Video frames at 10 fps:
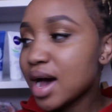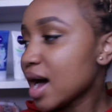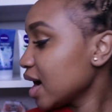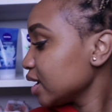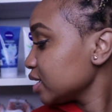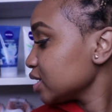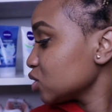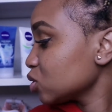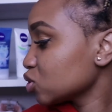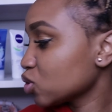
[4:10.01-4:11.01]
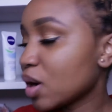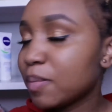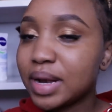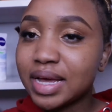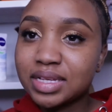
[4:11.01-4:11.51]
and it also
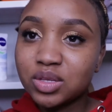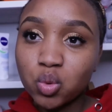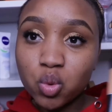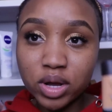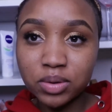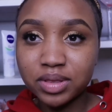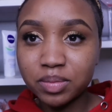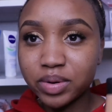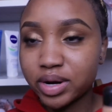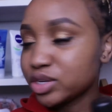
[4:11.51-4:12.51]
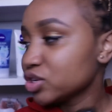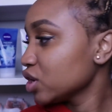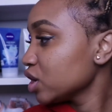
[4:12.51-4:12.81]
applies well with a brush.